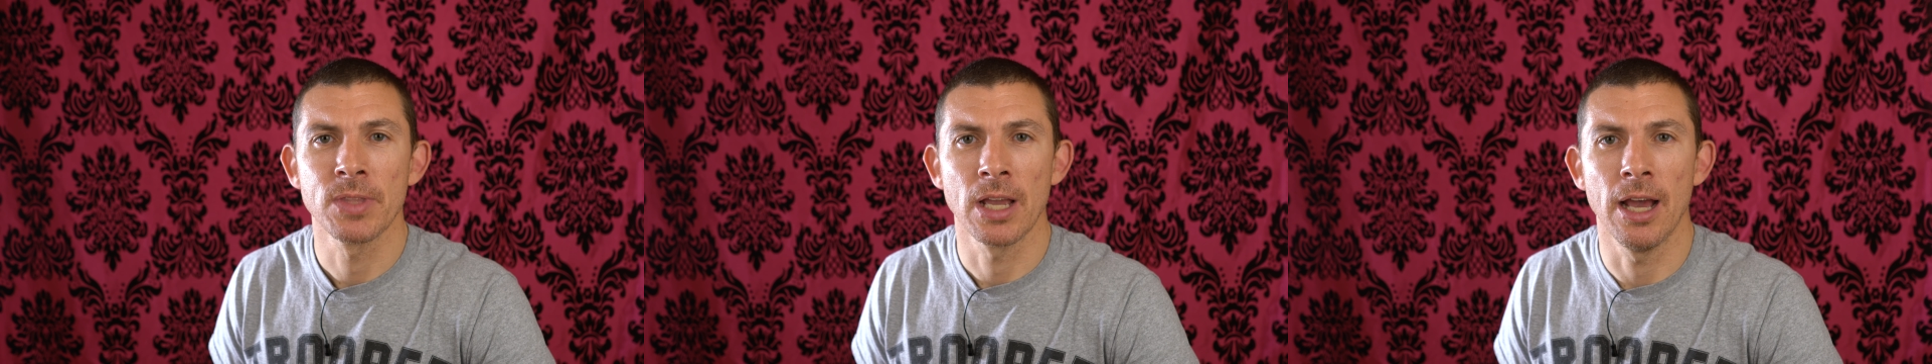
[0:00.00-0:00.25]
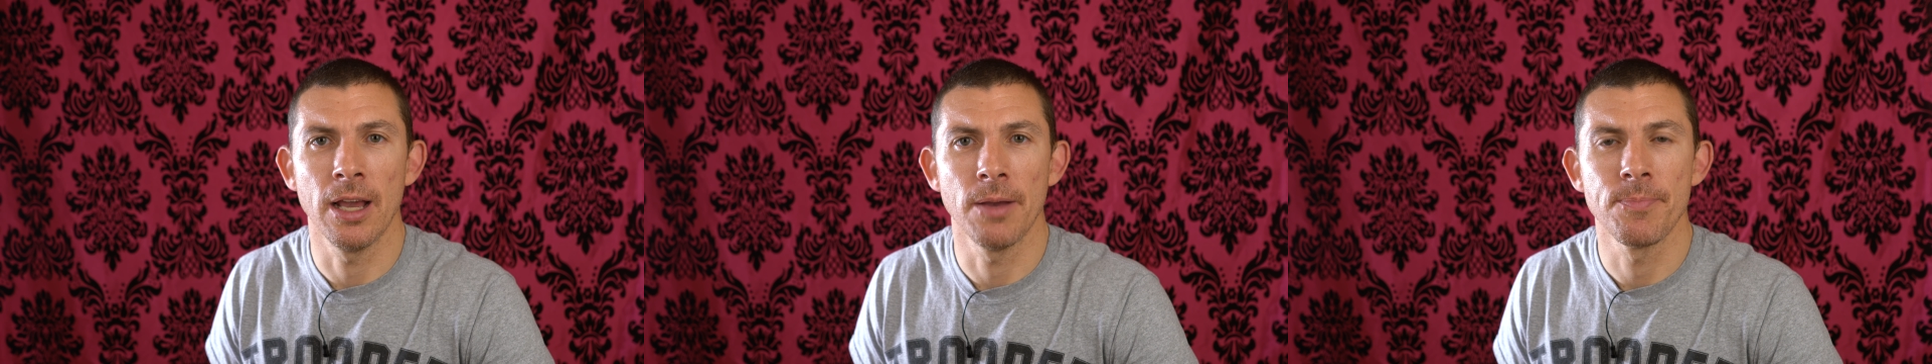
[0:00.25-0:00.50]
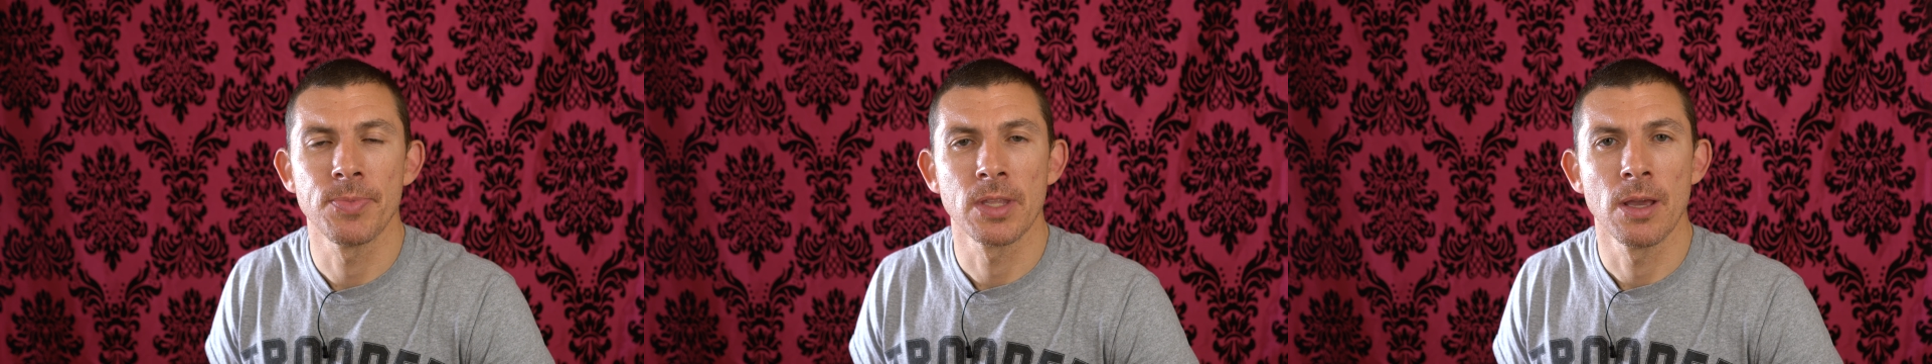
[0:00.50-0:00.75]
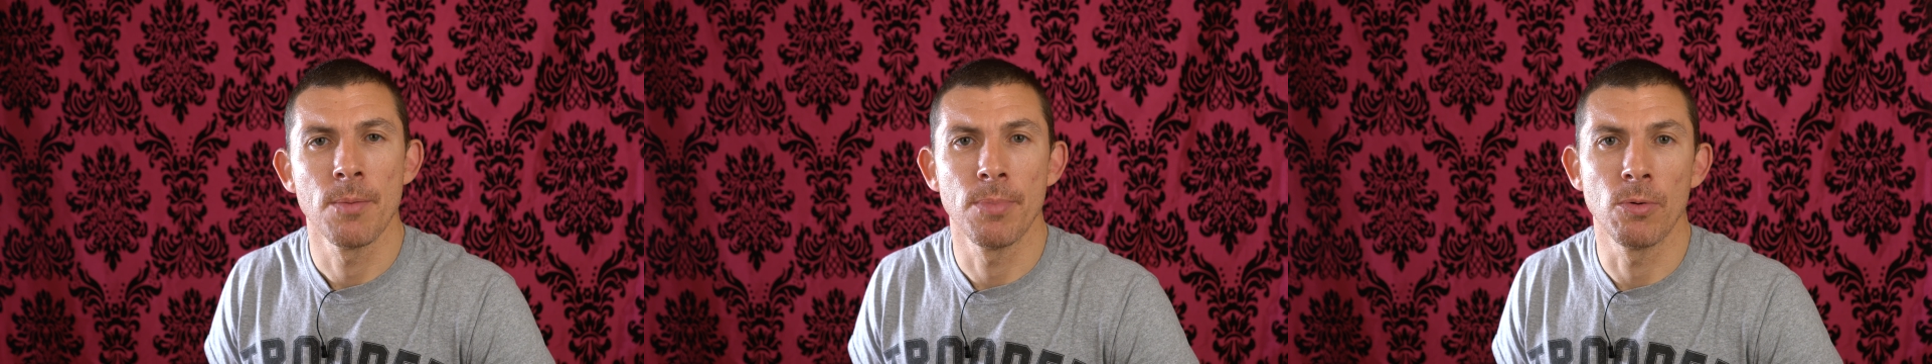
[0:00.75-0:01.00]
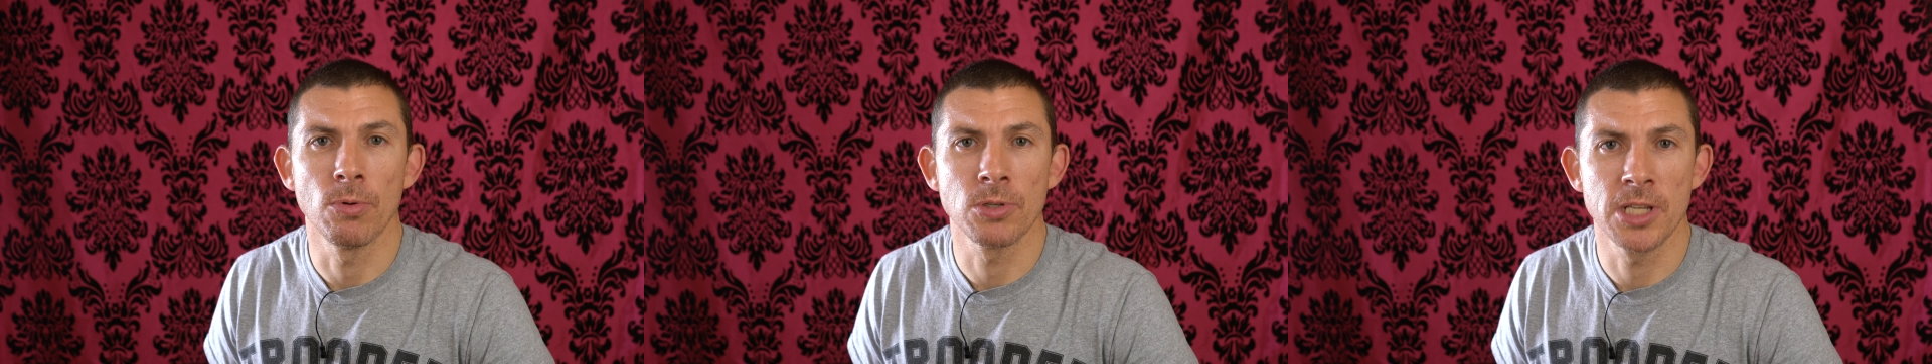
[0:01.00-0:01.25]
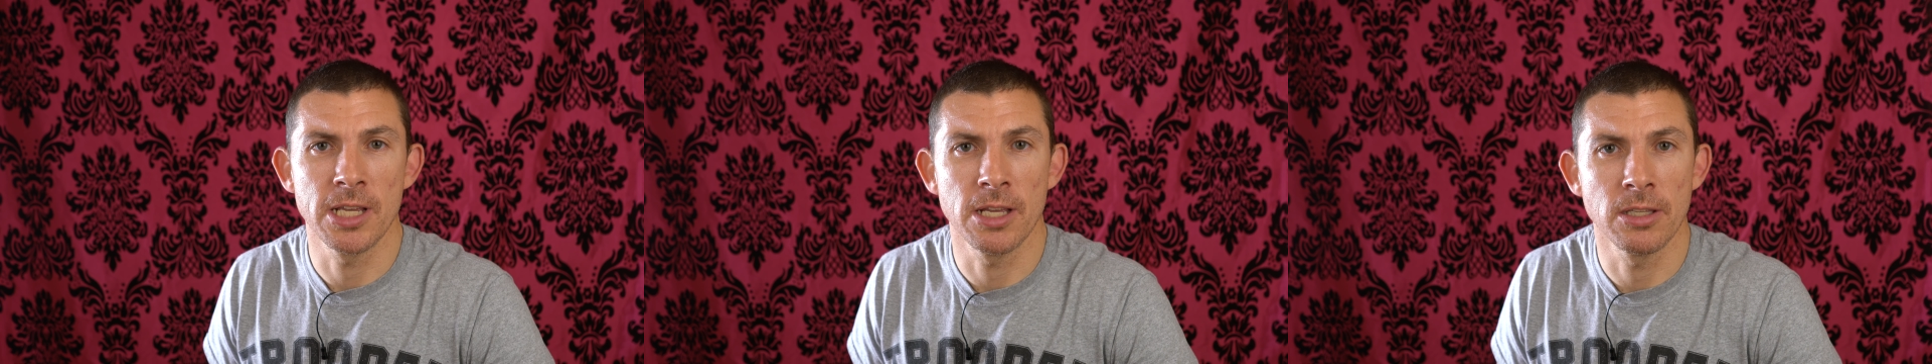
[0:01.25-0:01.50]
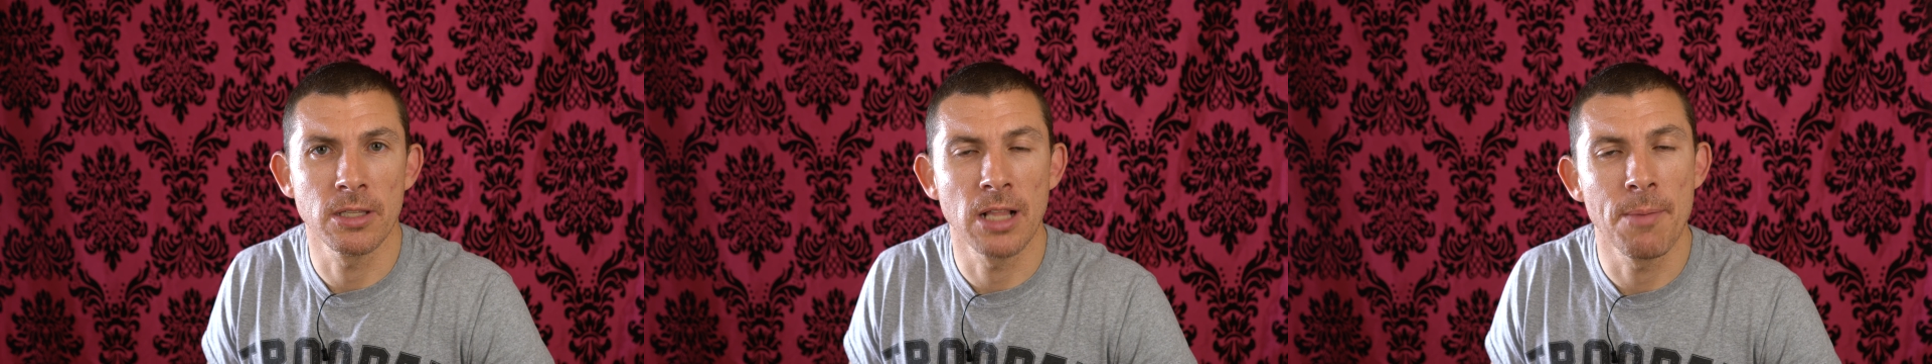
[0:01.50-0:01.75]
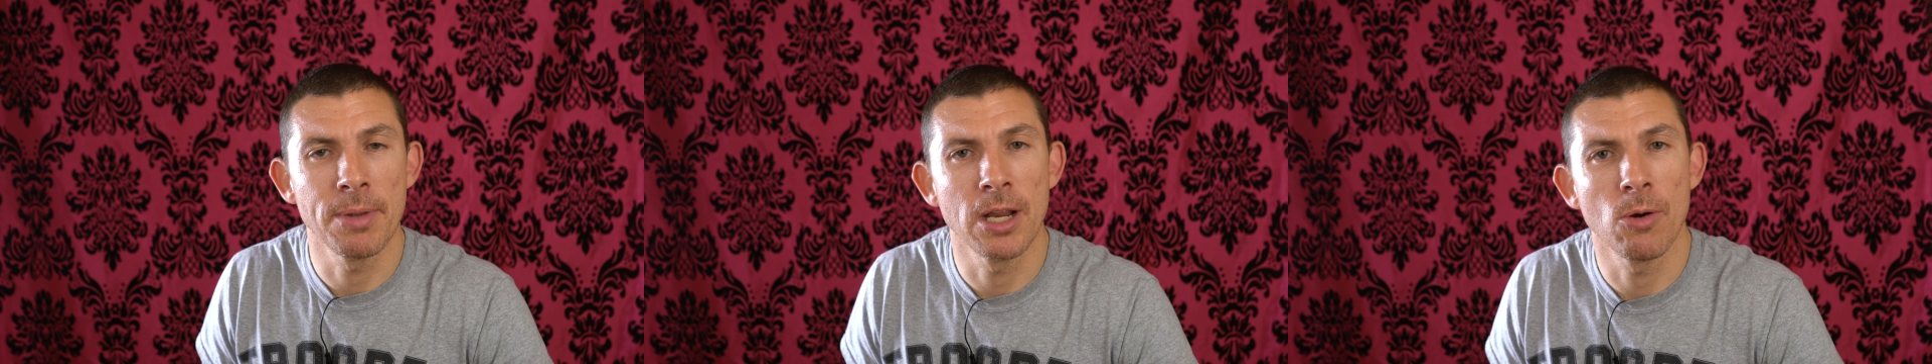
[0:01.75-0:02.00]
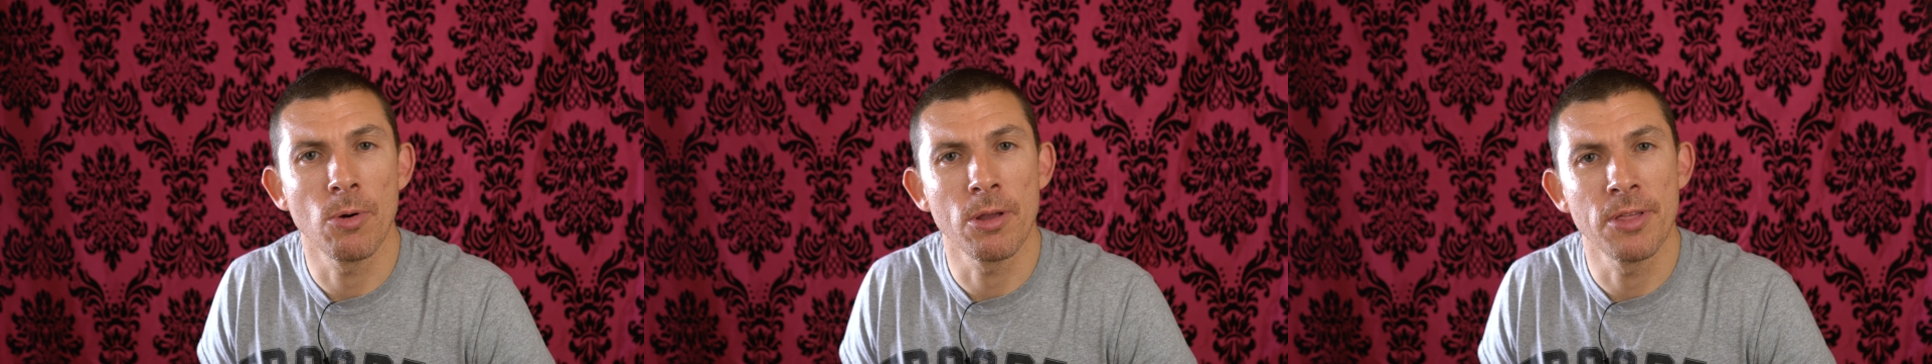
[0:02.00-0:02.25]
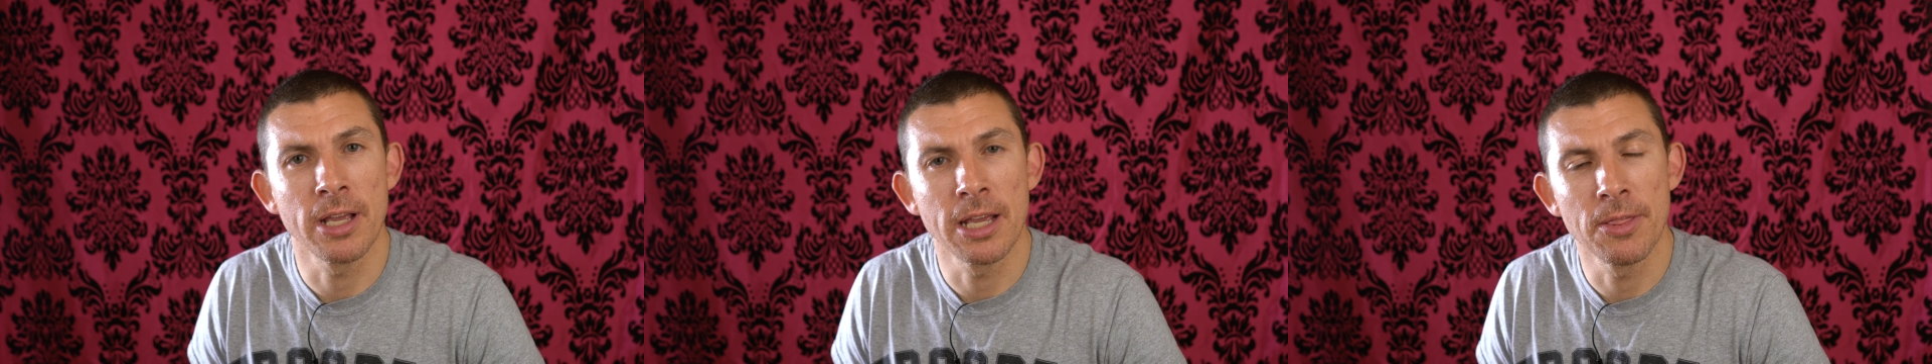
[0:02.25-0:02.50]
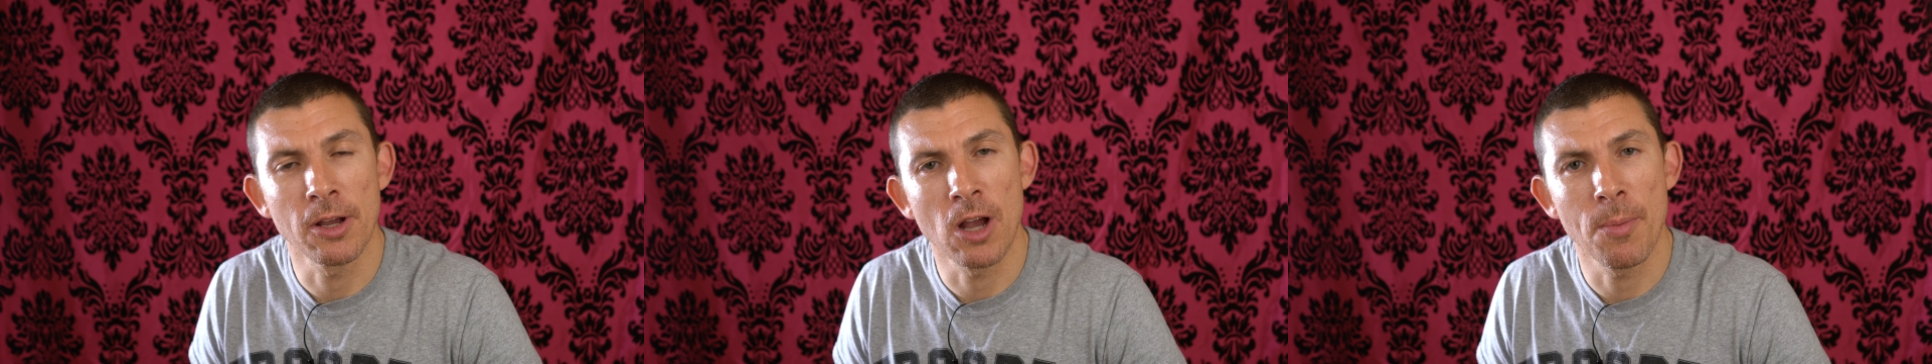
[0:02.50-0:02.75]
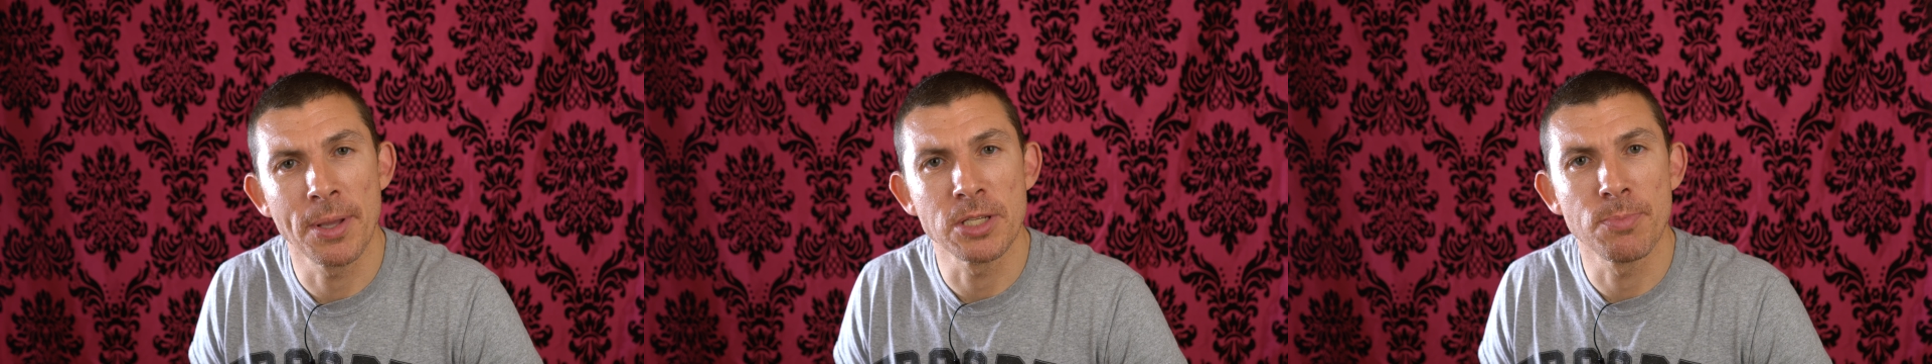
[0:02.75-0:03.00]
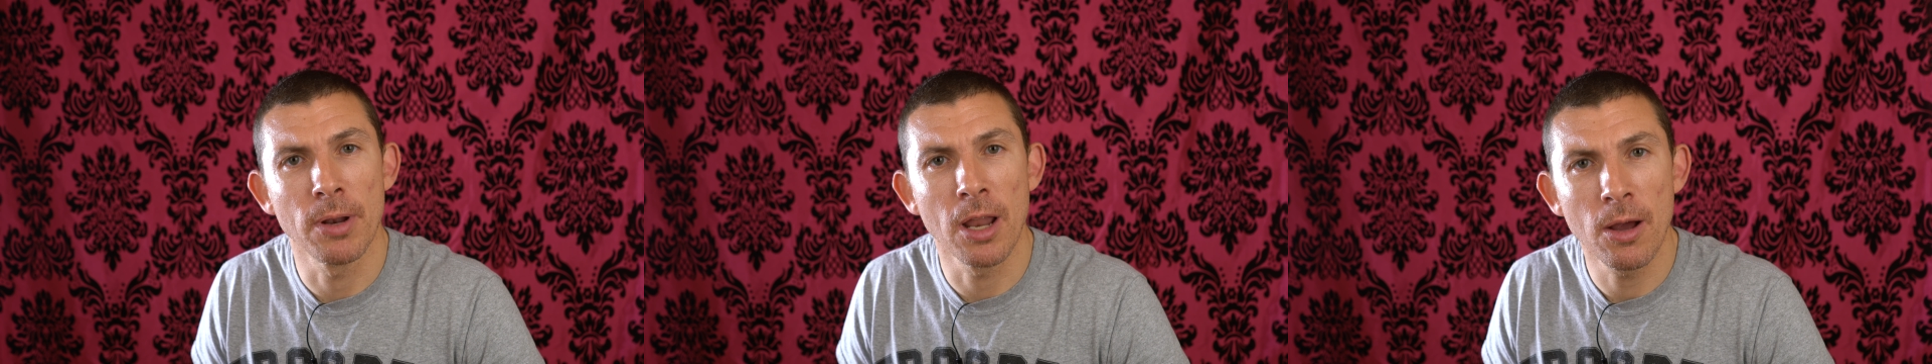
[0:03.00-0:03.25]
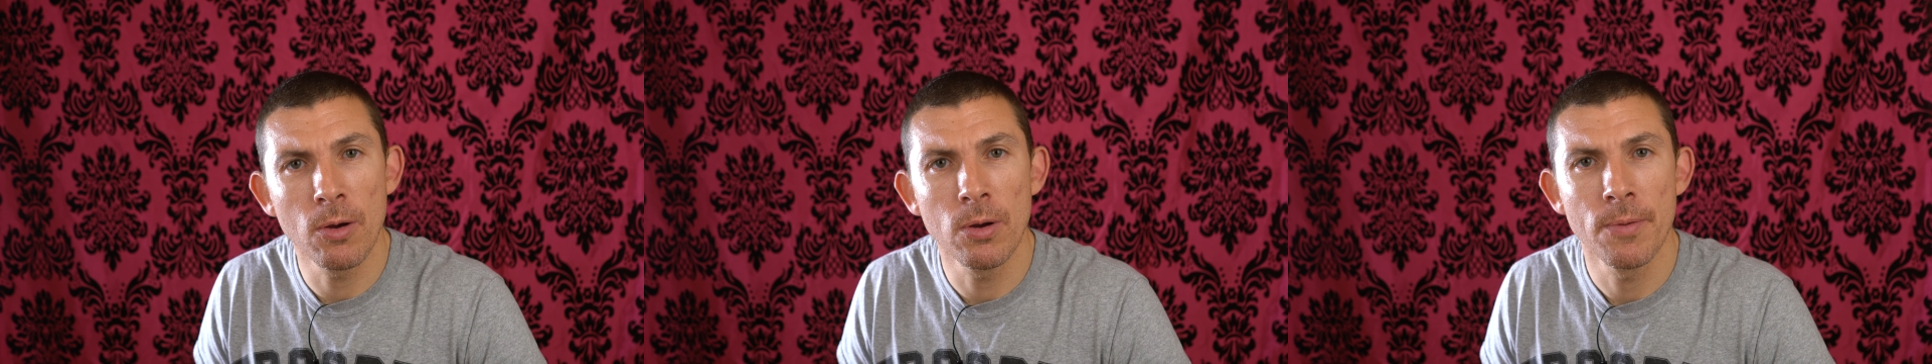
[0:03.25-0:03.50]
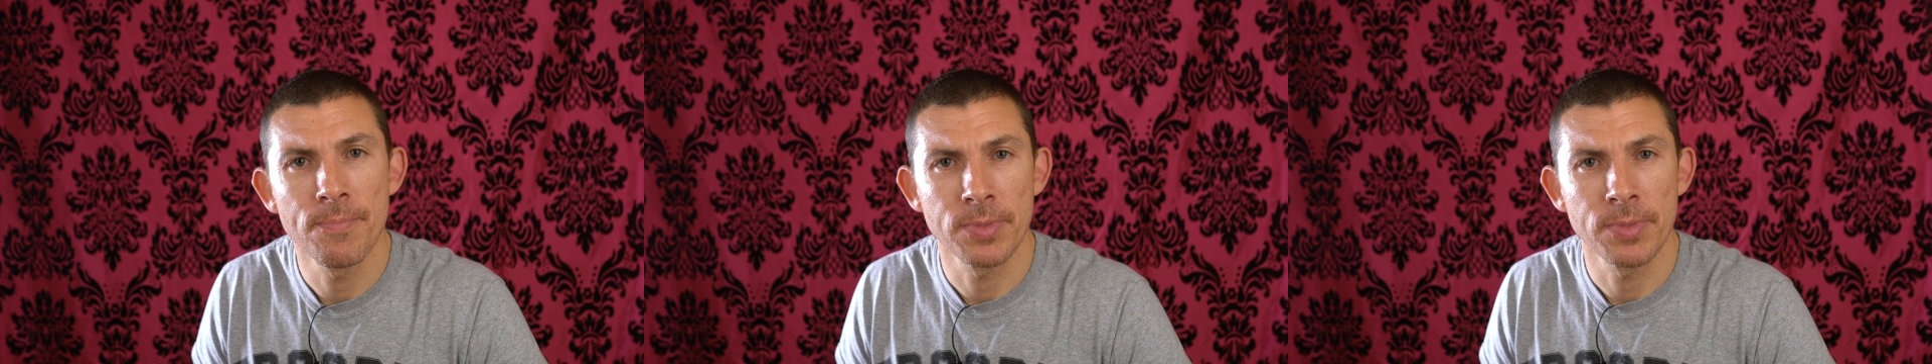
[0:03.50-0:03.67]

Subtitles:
But we'll see, and let me know what you think in the comments below.